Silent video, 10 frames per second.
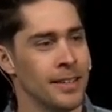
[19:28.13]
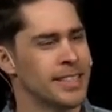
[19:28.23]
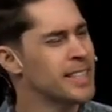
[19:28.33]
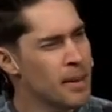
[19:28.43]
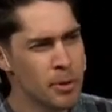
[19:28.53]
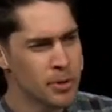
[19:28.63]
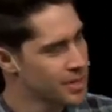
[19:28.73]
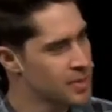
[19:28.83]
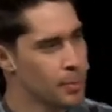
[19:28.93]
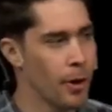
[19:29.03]
And to them, it was a
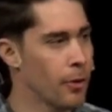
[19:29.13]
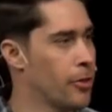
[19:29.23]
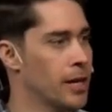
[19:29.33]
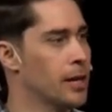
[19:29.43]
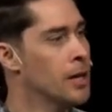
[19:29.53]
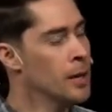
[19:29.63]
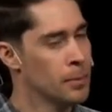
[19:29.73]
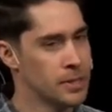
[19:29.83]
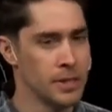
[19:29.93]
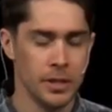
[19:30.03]
small thing,
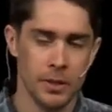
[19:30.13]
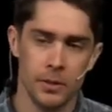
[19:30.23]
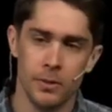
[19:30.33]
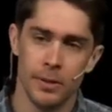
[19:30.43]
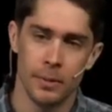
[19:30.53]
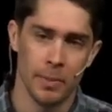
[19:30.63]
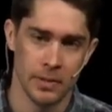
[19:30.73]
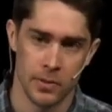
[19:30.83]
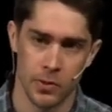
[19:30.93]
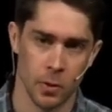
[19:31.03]
but to you, it
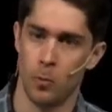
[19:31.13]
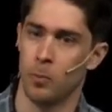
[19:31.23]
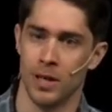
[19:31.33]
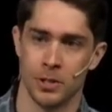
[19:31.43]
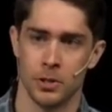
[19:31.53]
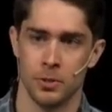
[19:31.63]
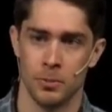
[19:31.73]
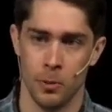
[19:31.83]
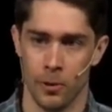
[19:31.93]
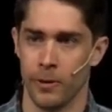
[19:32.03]
meant so much
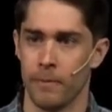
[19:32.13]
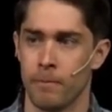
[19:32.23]
more.